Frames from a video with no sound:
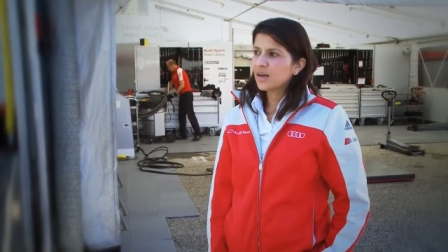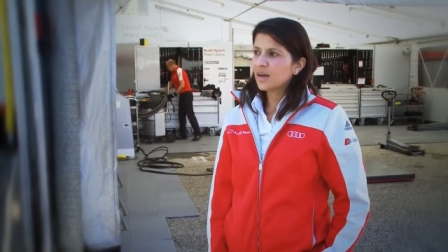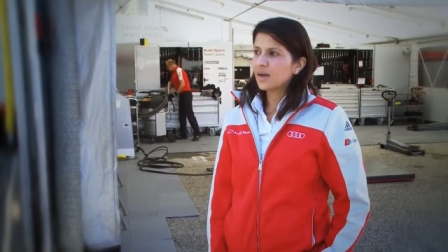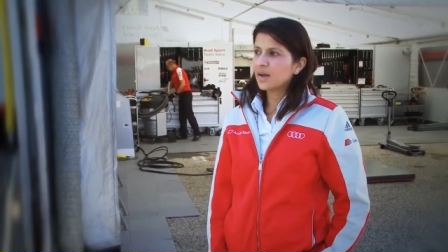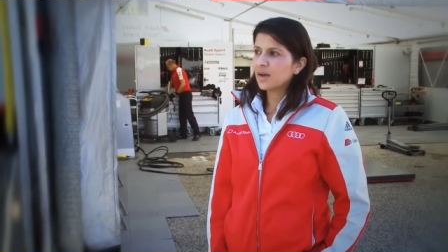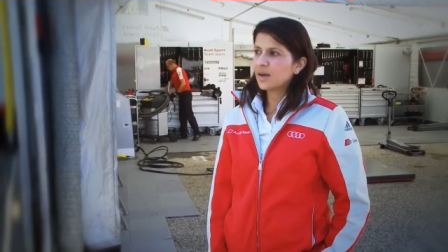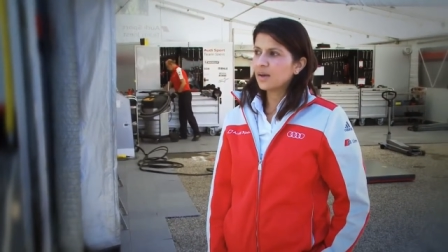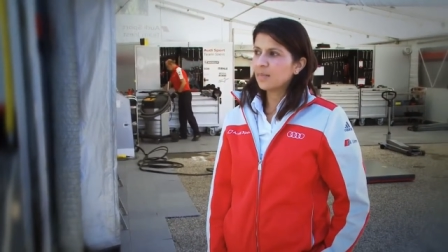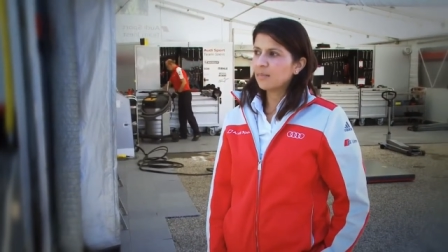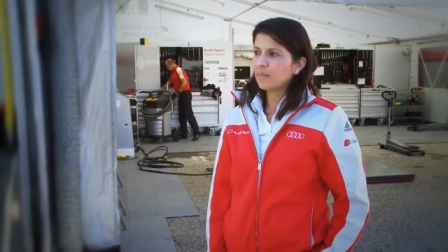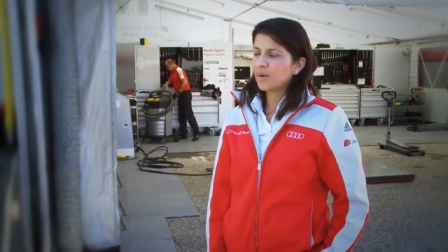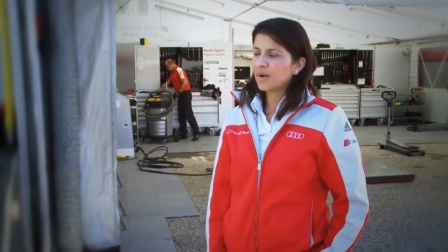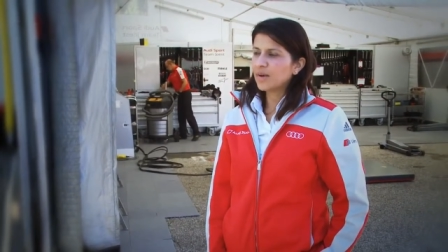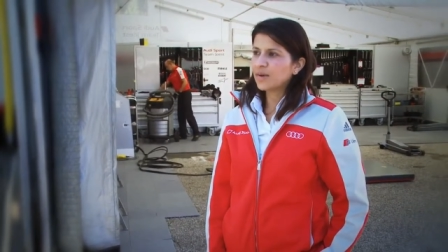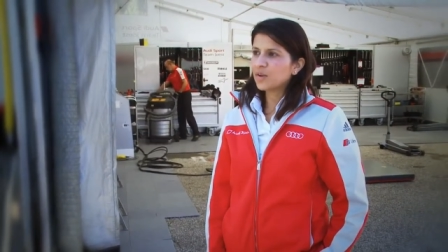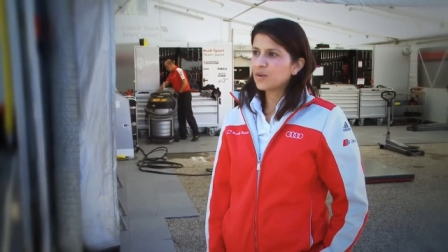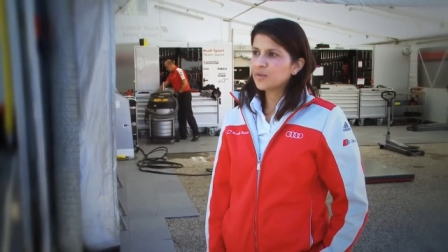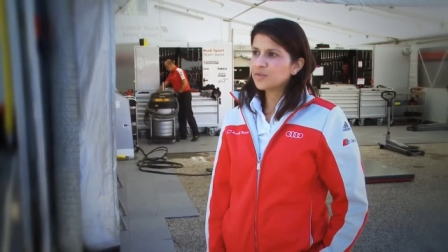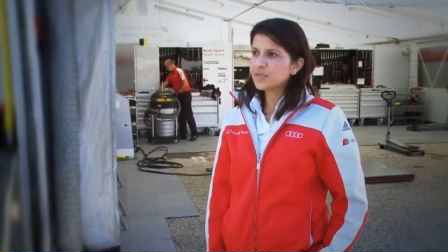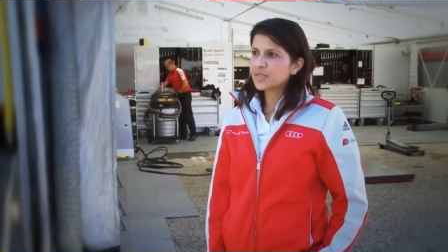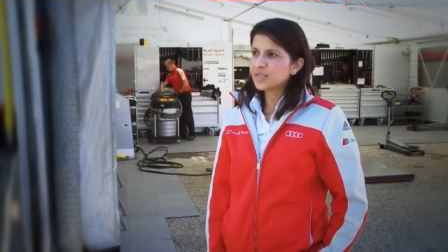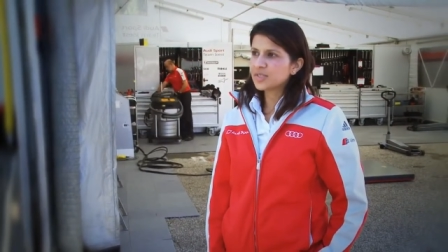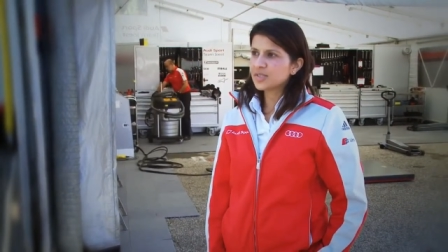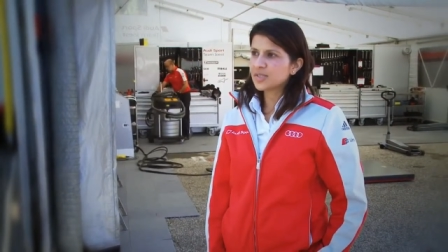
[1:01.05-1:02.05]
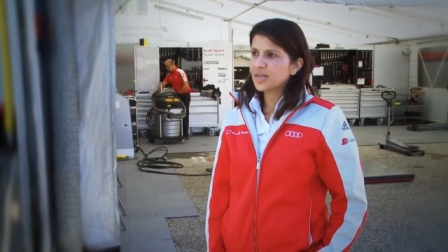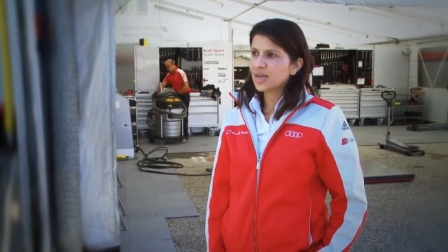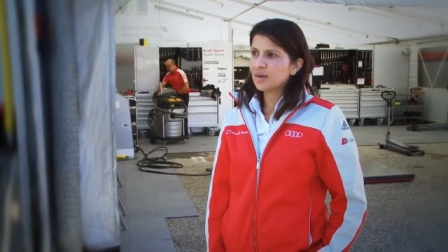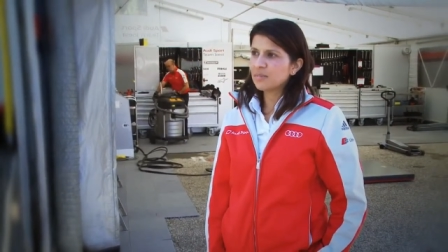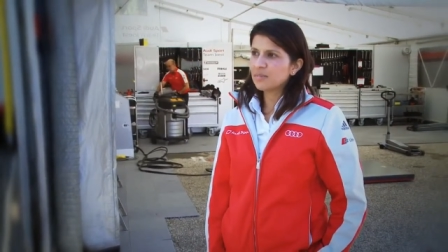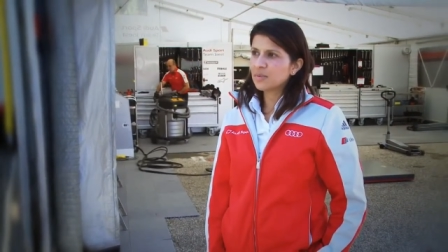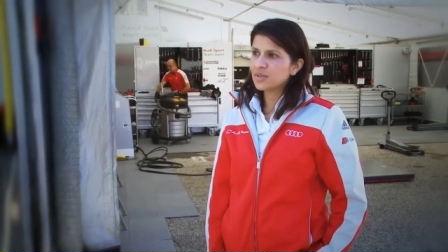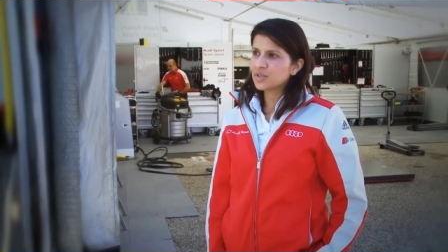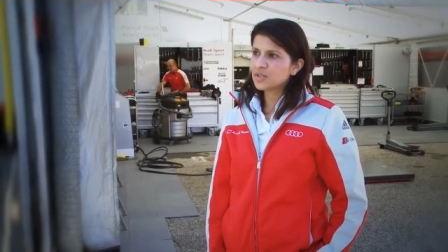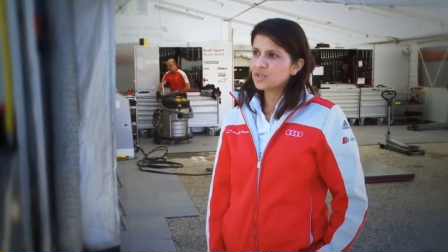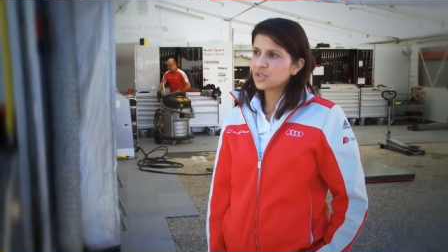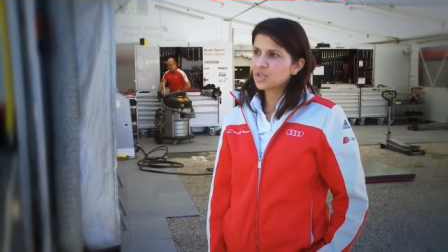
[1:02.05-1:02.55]
um, I noticed how
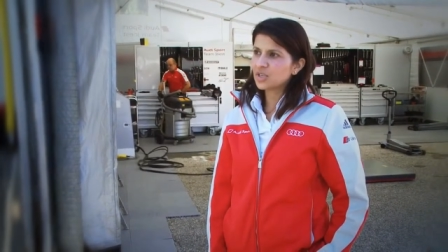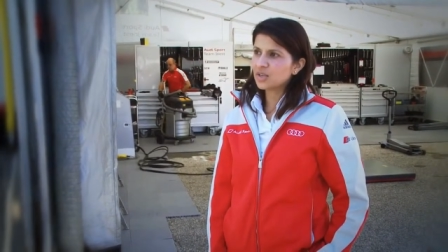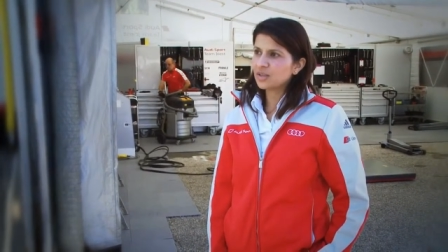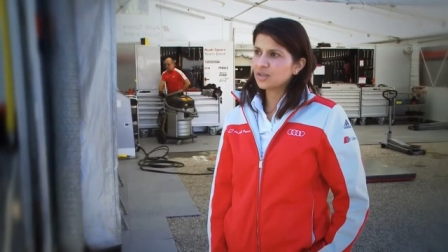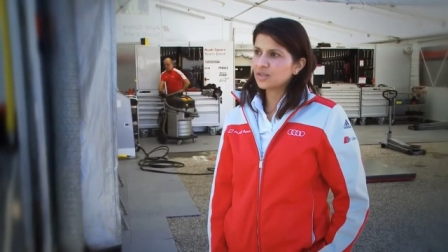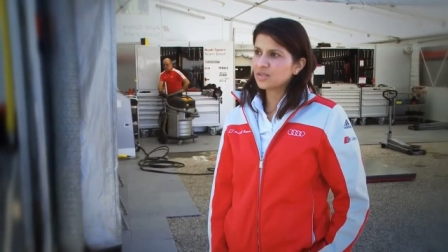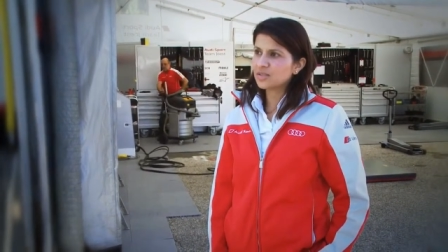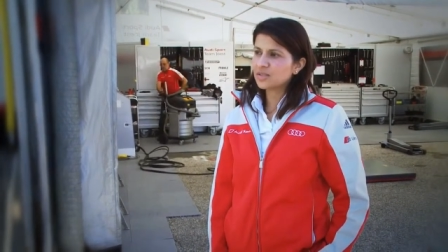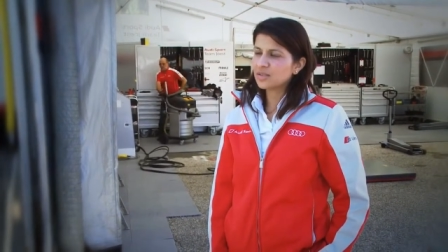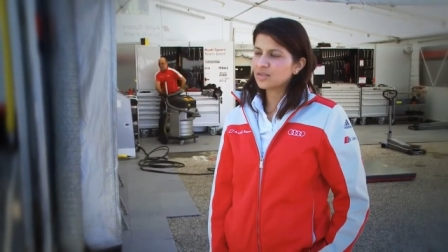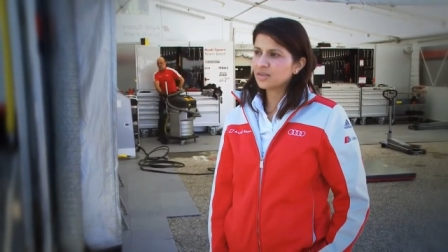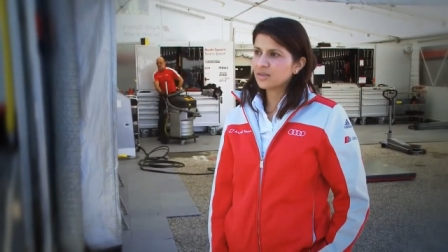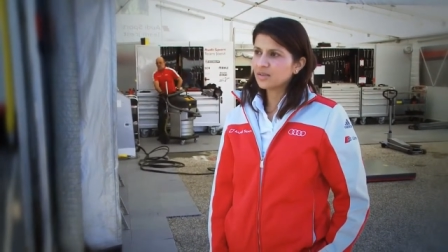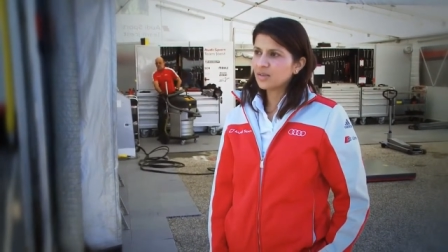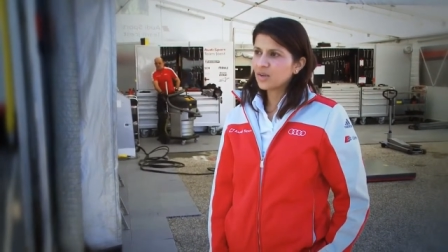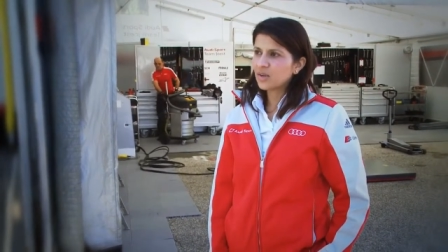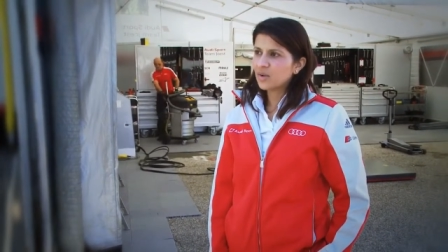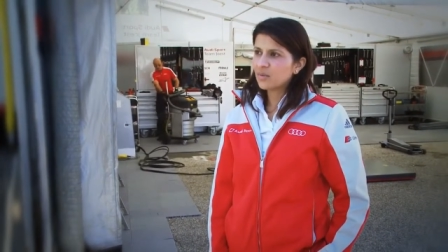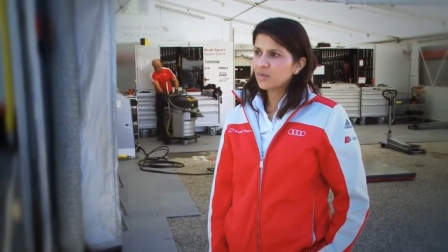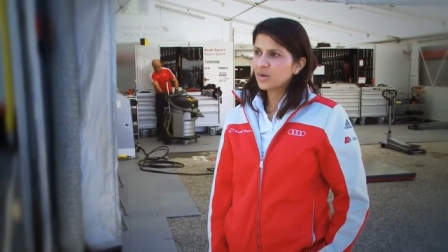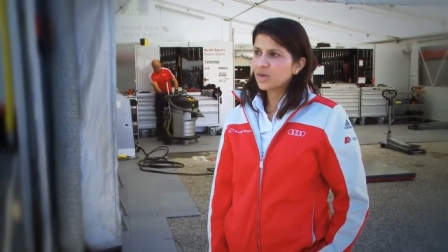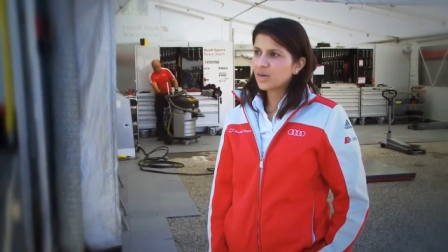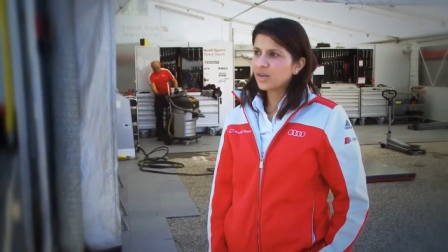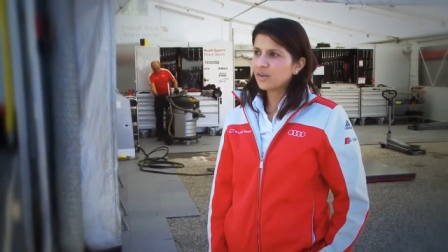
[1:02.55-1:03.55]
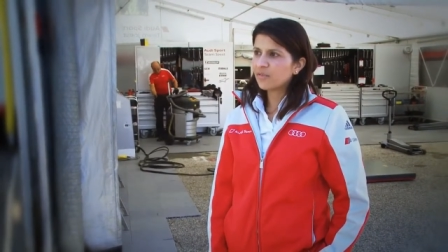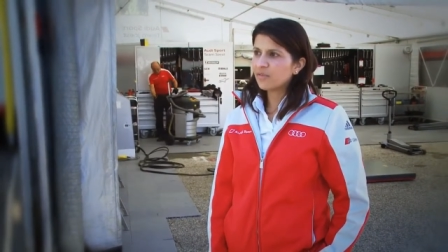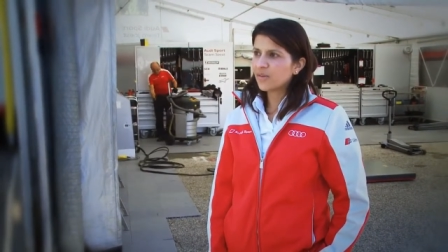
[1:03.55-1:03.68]
much it had really